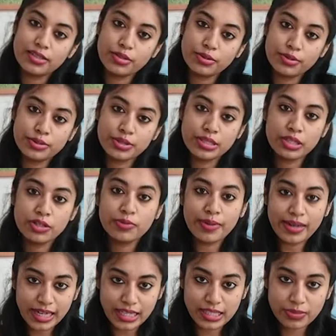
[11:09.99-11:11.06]
So see you in
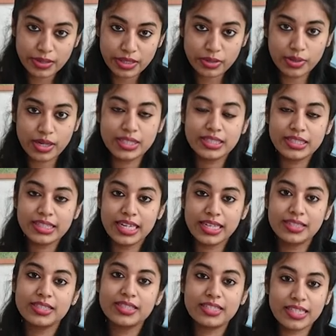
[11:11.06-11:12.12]
my next video. Until
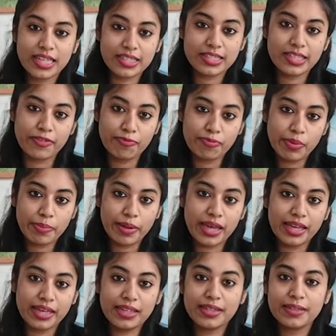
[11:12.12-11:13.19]
then, stay safe. Bye
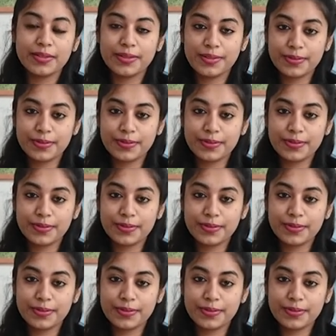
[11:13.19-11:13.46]
bye.